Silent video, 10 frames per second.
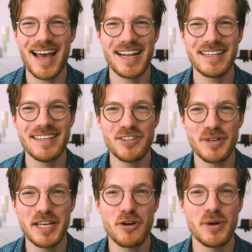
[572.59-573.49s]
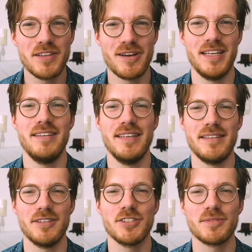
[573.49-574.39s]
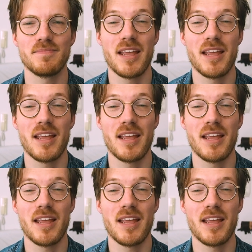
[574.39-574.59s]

and I didn't really go into any details.